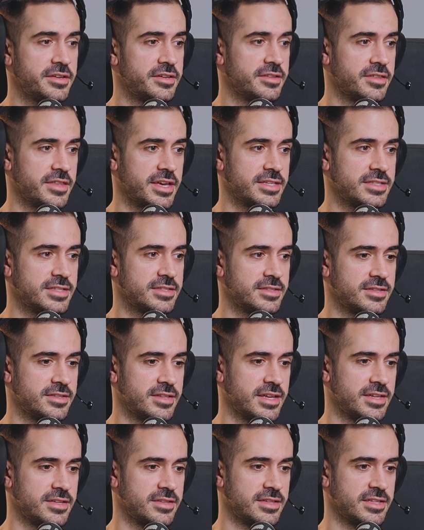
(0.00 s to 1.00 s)
That's
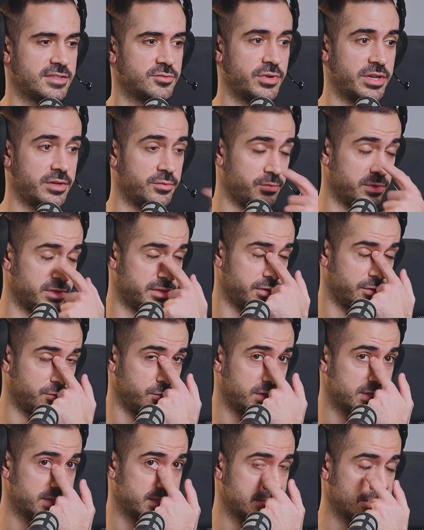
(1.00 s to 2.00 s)
great. There
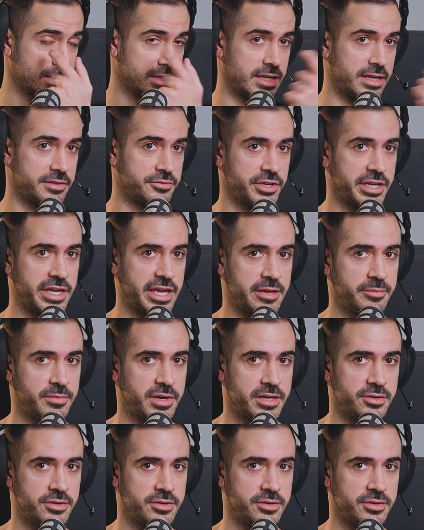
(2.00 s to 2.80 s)
was another game,